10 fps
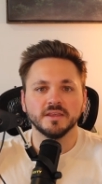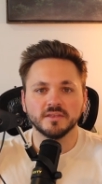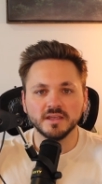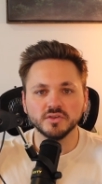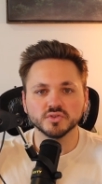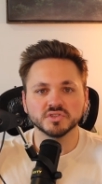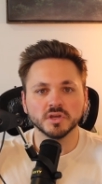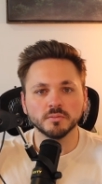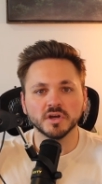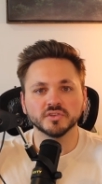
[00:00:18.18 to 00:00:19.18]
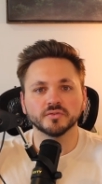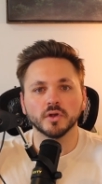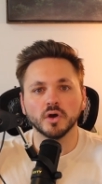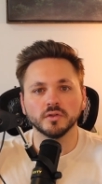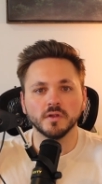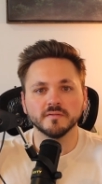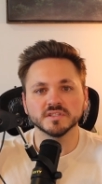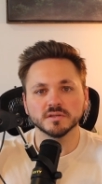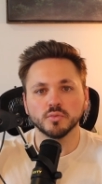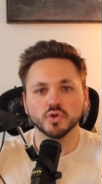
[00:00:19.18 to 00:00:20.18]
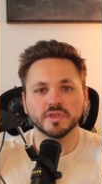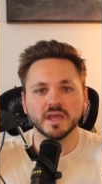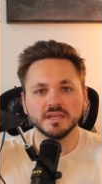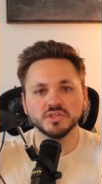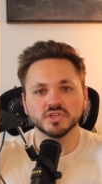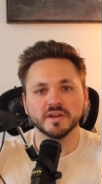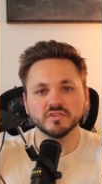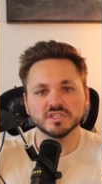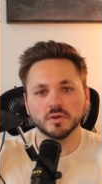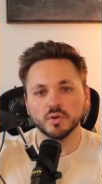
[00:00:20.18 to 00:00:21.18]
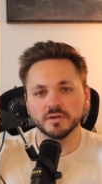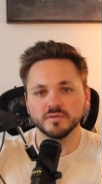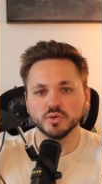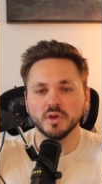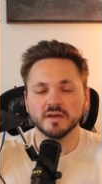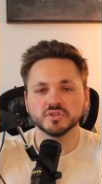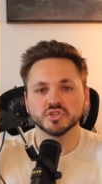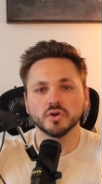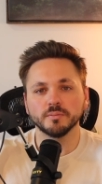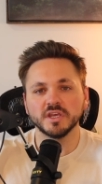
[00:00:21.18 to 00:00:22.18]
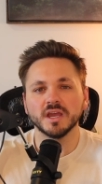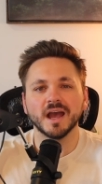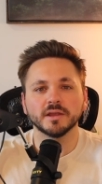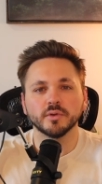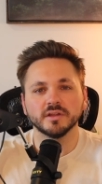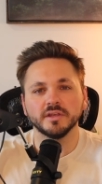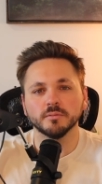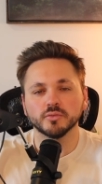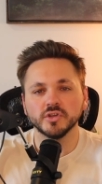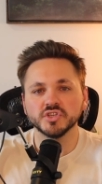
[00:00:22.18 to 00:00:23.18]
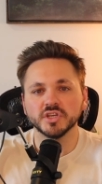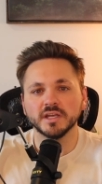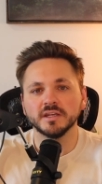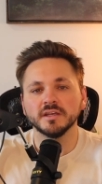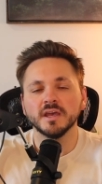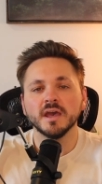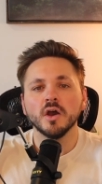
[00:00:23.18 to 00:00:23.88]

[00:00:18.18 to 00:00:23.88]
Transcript: thank you so much for all the love and support that each and every single one of you have shown me. I greatly appreciate it.